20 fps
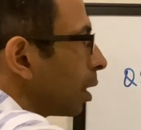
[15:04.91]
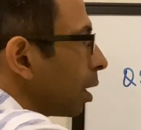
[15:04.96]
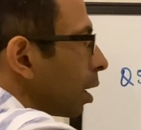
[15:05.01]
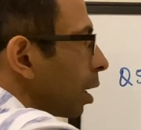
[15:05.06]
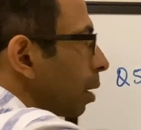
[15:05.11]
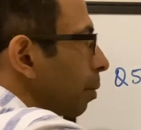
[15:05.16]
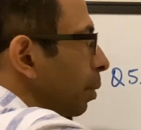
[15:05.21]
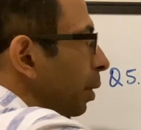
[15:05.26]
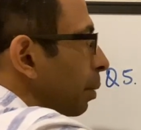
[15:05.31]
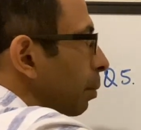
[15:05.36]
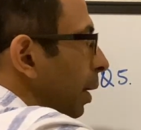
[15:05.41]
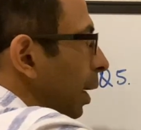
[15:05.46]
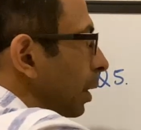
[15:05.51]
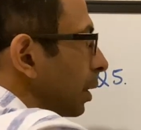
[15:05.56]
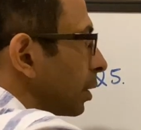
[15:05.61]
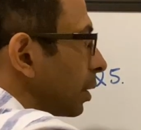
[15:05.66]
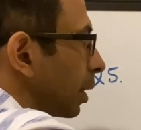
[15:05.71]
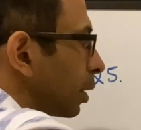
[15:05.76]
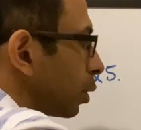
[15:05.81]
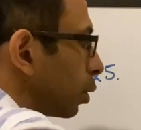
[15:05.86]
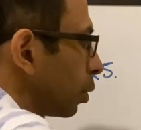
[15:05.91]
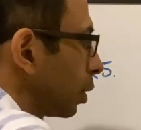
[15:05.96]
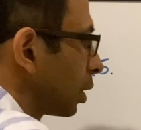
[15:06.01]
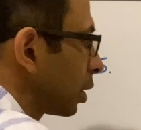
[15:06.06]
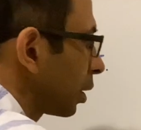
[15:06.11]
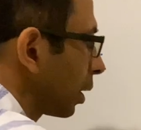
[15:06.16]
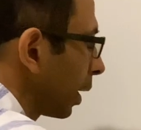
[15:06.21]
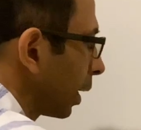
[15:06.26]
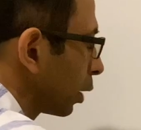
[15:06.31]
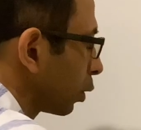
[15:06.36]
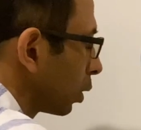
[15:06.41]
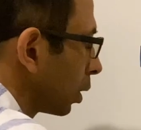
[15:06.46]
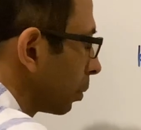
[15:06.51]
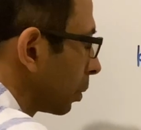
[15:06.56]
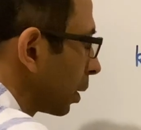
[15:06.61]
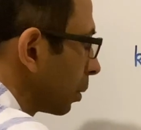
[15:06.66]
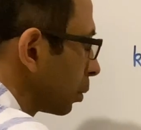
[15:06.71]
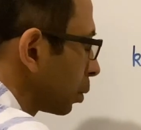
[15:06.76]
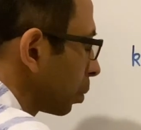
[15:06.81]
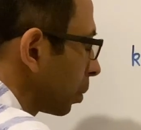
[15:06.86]
I bring minus x to this side, so it
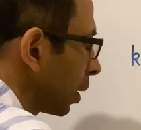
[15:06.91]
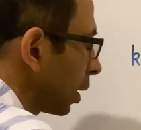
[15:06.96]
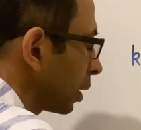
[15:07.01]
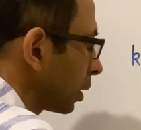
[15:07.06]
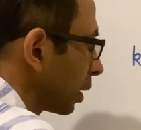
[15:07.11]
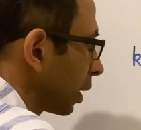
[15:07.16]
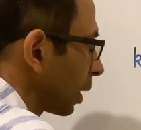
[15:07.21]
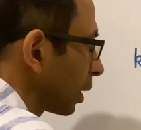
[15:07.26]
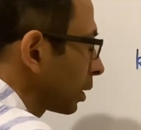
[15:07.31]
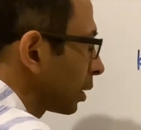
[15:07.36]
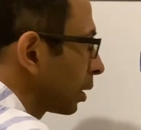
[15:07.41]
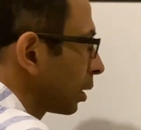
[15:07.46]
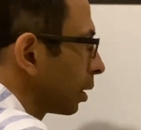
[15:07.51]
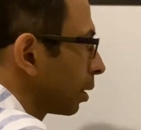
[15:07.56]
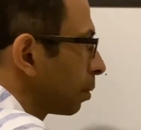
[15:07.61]
becomes plus x